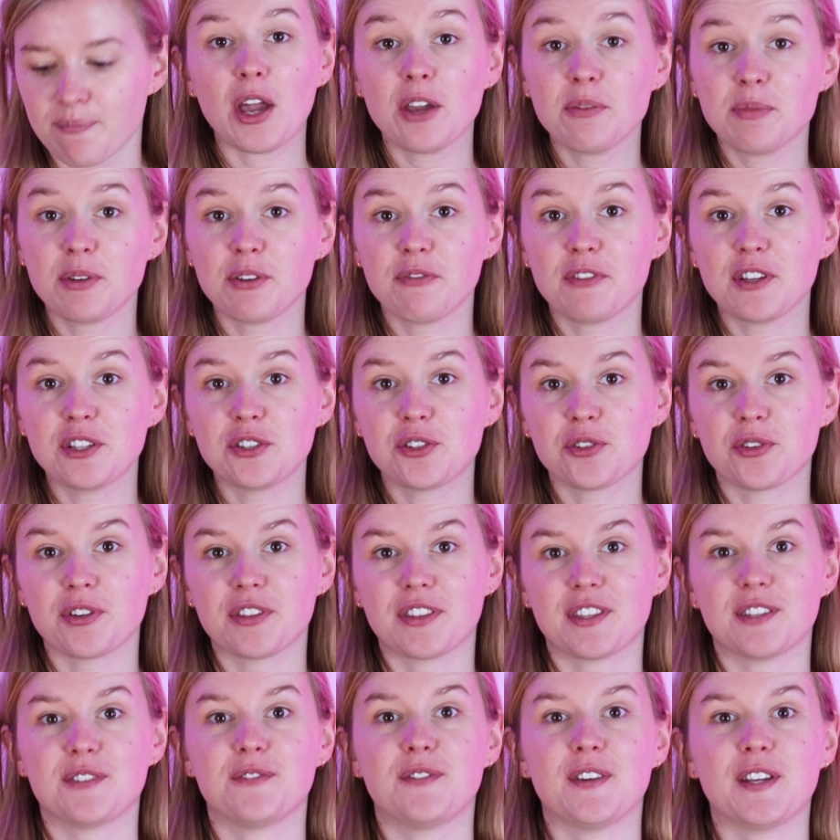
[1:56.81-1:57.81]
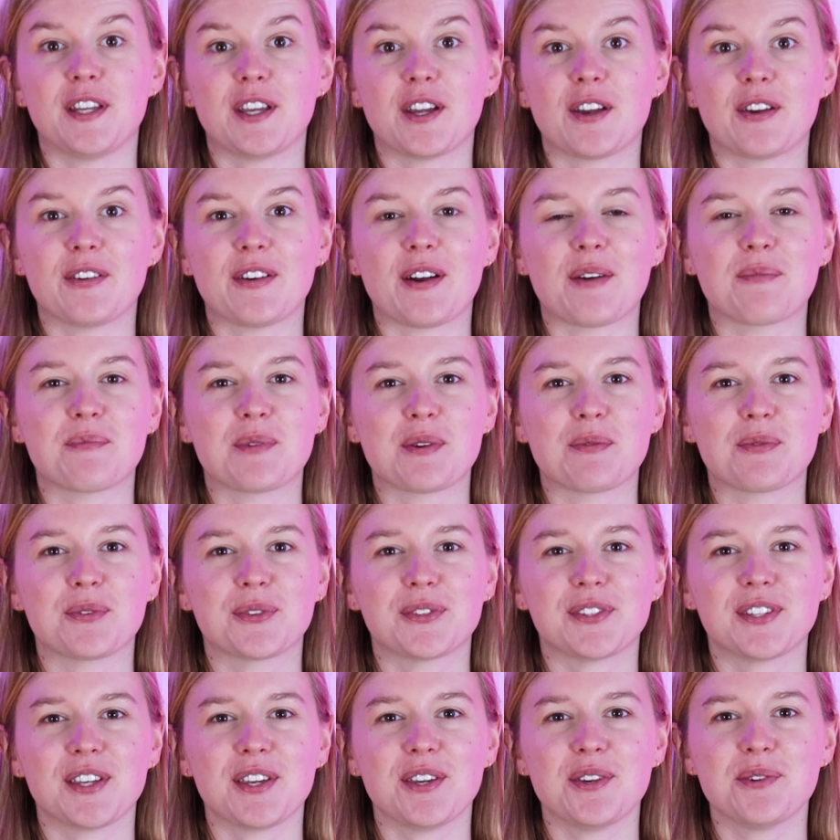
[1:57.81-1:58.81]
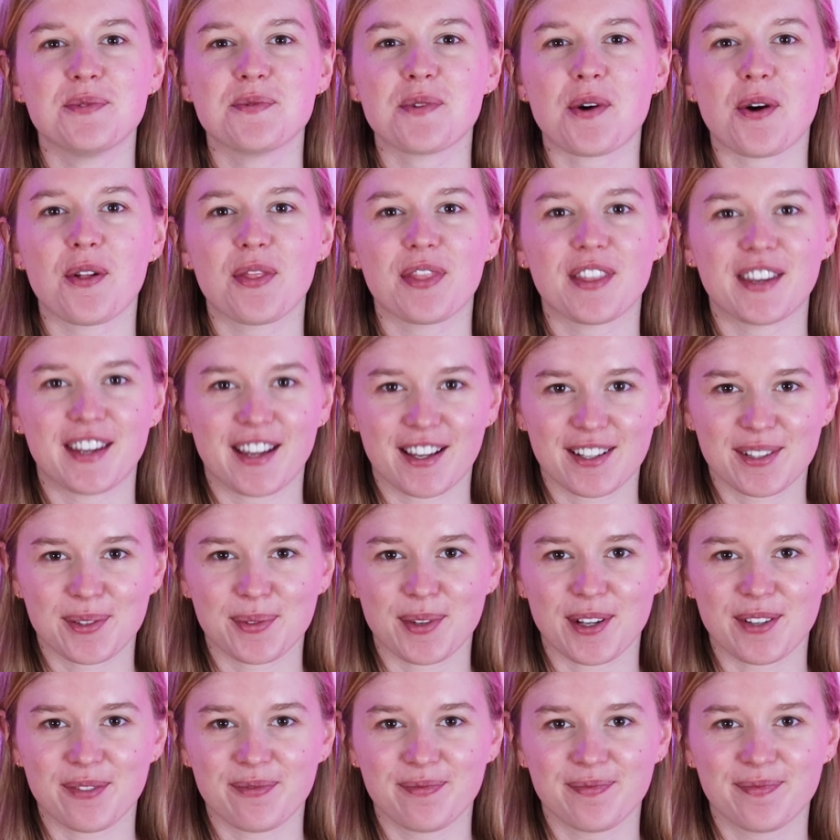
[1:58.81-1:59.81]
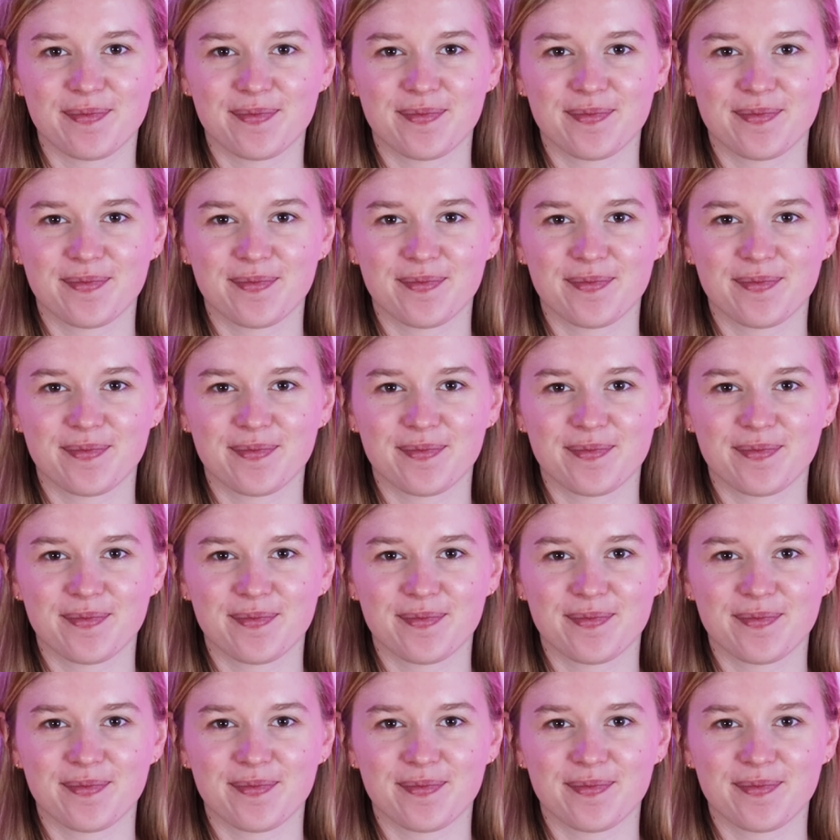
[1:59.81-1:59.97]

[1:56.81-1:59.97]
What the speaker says: I hope you've enjoyed this video and we will see you on the next one.